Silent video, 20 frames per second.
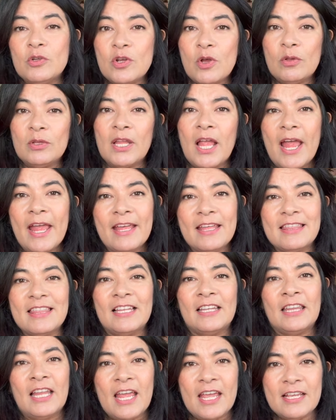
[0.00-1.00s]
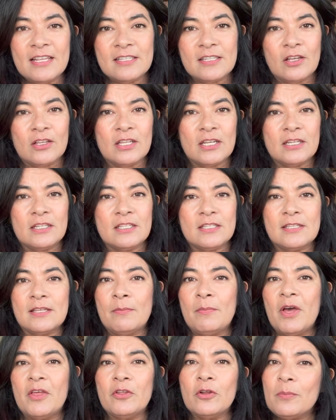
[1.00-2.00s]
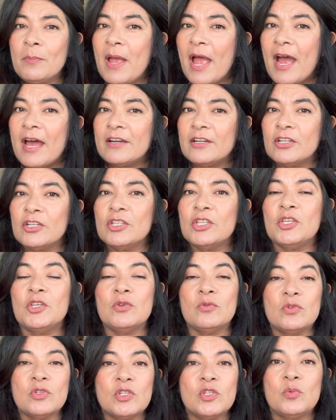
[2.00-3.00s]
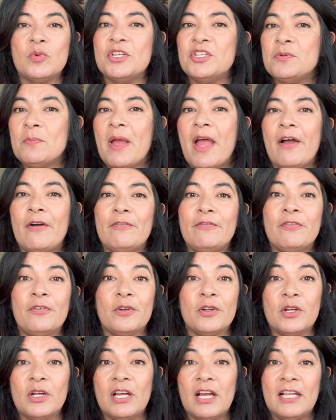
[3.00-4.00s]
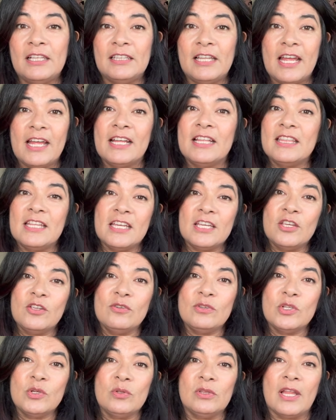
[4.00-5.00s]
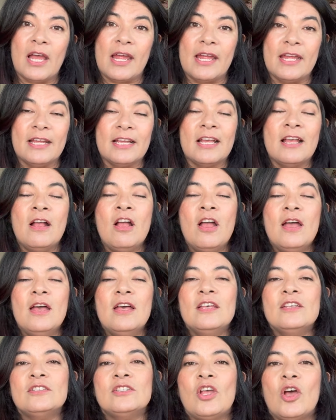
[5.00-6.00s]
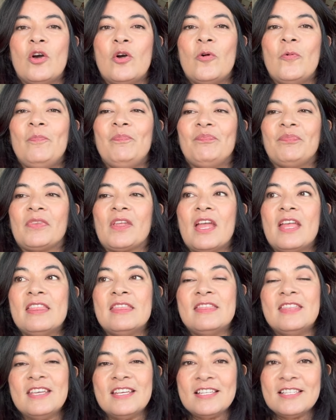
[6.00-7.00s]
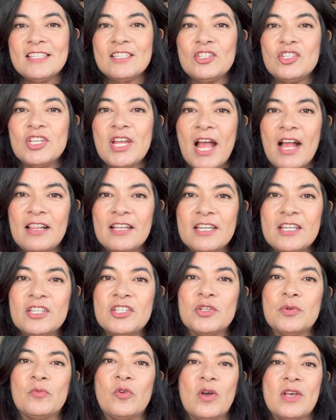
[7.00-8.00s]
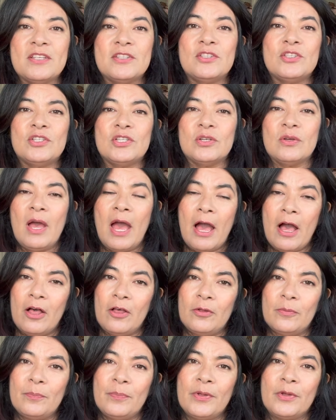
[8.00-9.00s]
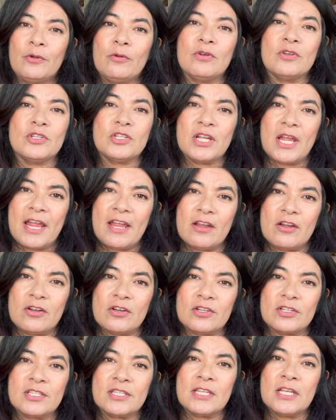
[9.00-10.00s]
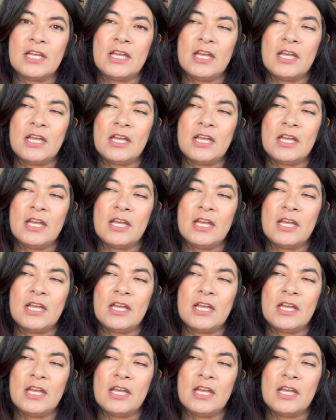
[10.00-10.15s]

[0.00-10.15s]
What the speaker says: don't like the legs on some other pattern, you switch them out for a leg that you do like. So this challenge was to help crocheters